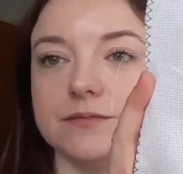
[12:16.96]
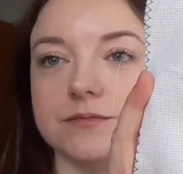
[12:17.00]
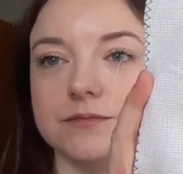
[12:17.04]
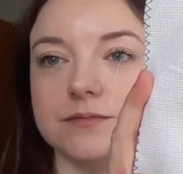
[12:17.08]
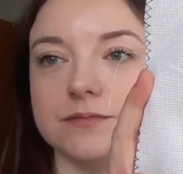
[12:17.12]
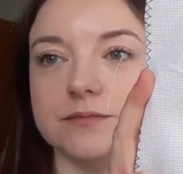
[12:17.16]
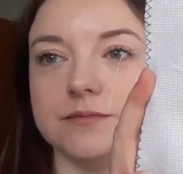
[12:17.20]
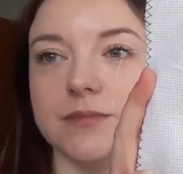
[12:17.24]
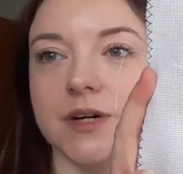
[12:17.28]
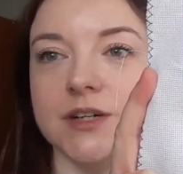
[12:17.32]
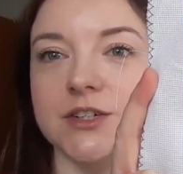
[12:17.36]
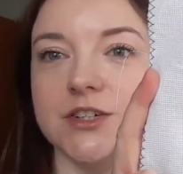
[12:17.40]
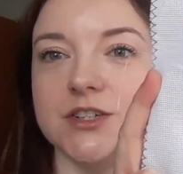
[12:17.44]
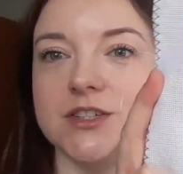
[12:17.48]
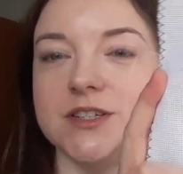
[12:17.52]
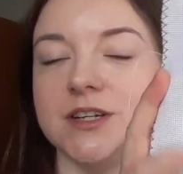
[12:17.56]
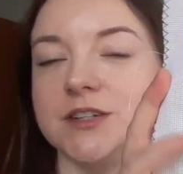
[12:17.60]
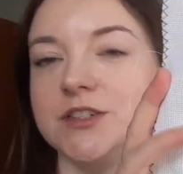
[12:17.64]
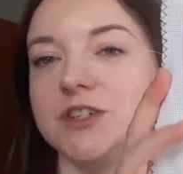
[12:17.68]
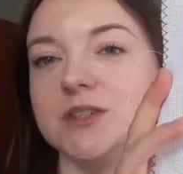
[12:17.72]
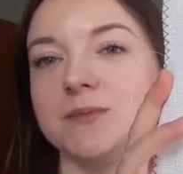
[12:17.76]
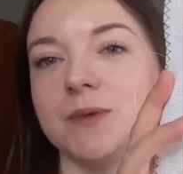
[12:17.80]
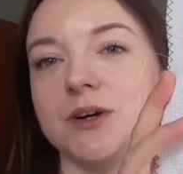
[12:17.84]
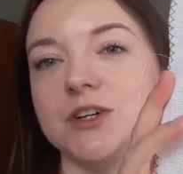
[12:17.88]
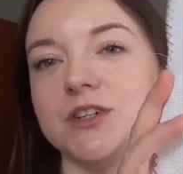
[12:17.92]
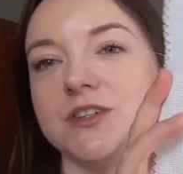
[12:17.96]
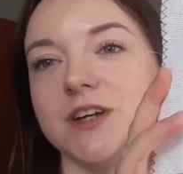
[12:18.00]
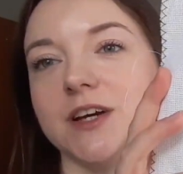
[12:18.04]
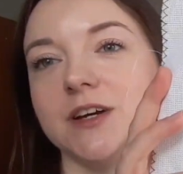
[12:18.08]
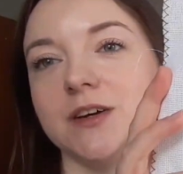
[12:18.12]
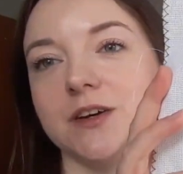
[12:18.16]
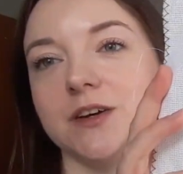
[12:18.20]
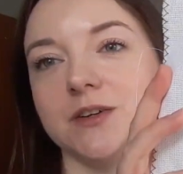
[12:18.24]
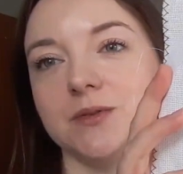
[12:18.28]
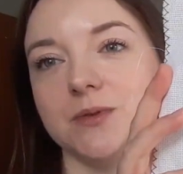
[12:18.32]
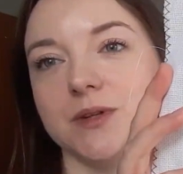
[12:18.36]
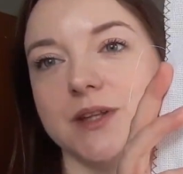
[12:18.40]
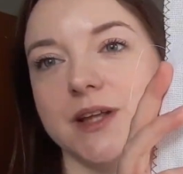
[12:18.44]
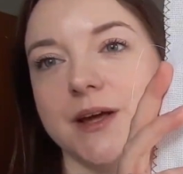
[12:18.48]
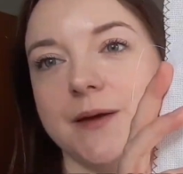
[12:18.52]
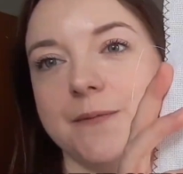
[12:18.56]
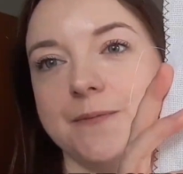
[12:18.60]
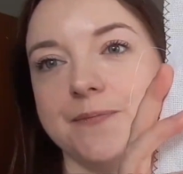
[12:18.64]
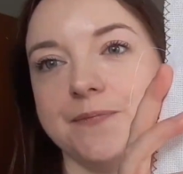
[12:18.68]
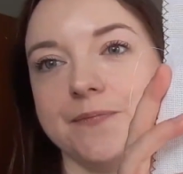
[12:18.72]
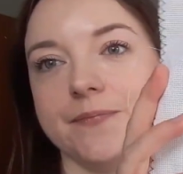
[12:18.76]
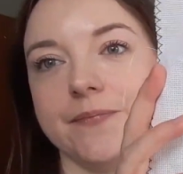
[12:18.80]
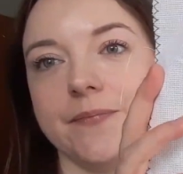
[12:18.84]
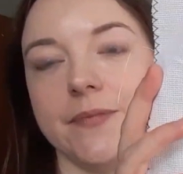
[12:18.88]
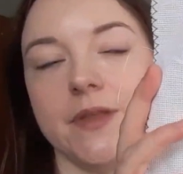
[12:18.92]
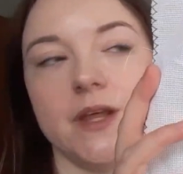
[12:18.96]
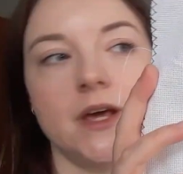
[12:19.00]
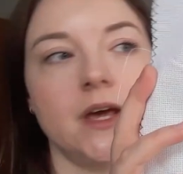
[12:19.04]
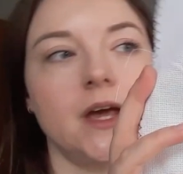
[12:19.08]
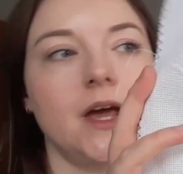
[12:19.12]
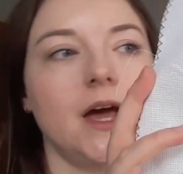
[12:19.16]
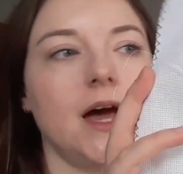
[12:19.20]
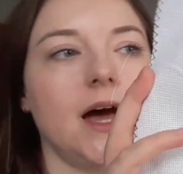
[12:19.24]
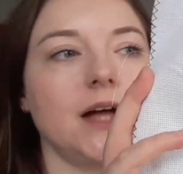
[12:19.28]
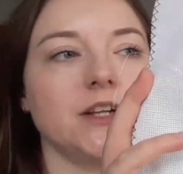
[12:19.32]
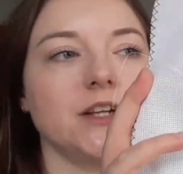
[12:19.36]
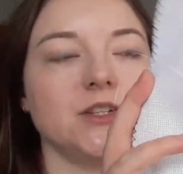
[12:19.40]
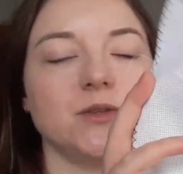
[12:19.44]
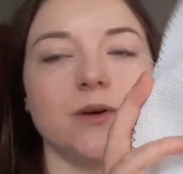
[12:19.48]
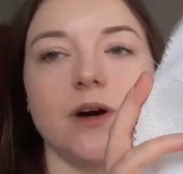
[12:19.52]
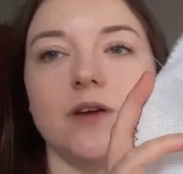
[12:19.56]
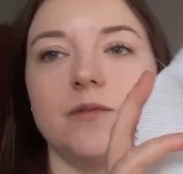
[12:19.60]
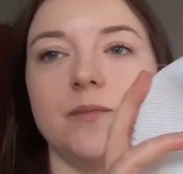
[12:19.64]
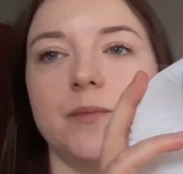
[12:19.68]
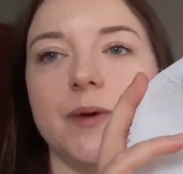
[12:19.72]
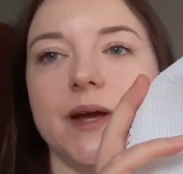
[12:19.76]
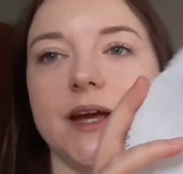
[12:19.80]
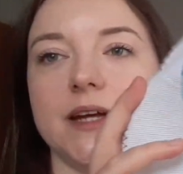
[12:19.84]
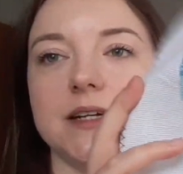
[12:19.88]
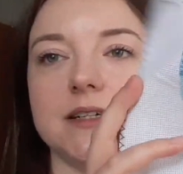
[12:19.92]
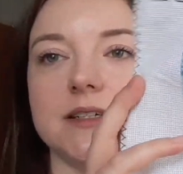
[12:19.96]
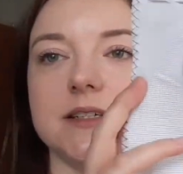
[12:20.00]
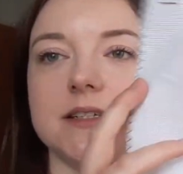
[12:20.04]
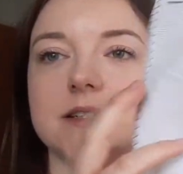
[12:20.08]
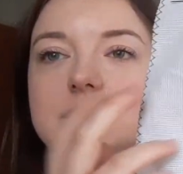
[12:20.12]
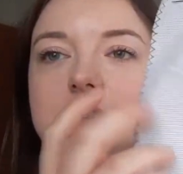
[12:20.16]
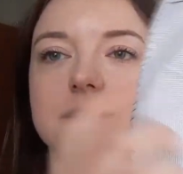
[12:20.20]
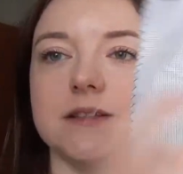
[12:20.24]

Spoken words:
and just stitch as much as I could with it. And so I've picked,